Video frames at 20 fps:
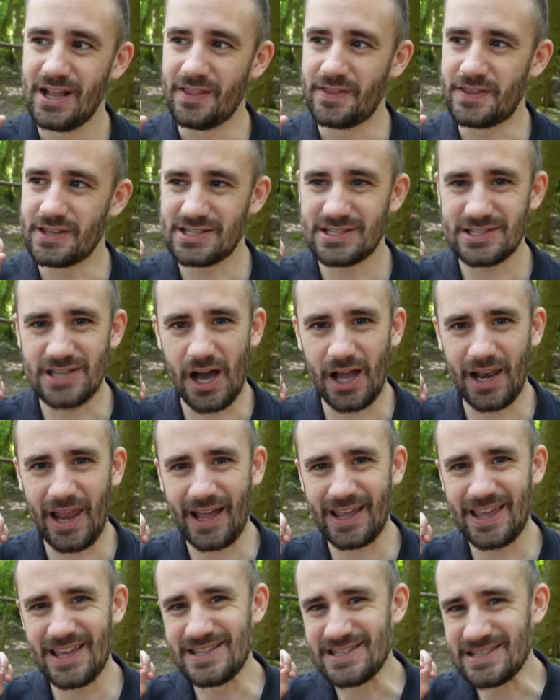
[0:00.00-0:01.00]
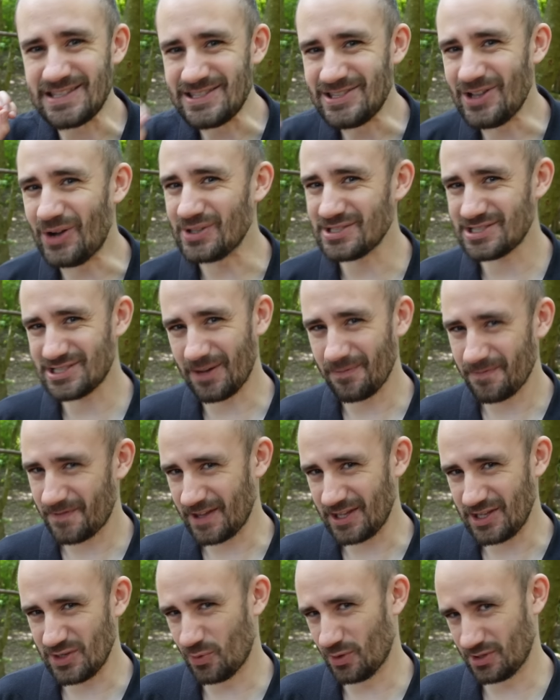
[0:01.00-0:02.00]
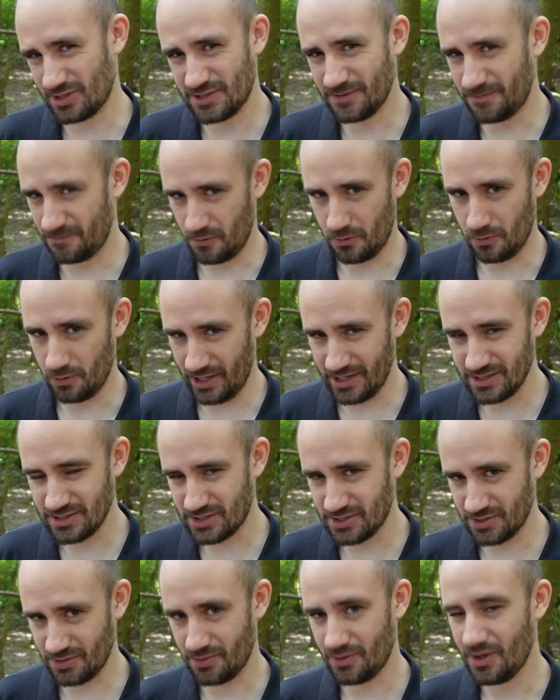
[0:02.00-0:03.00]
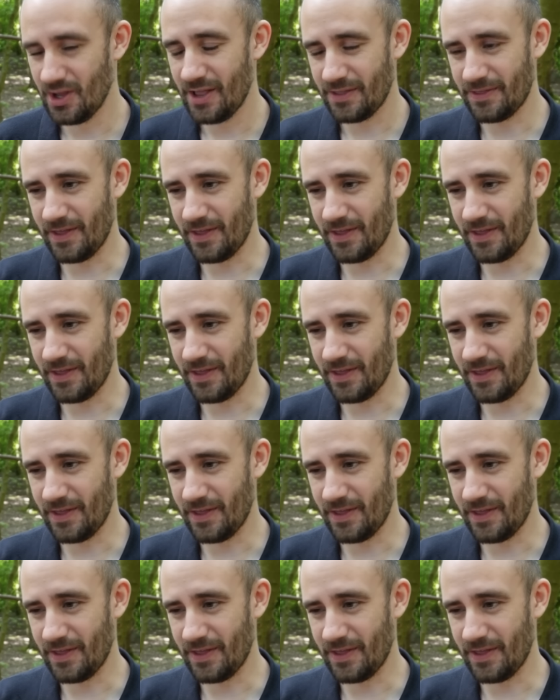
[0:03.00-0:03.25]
the Sarlacc is not something you want to fall into.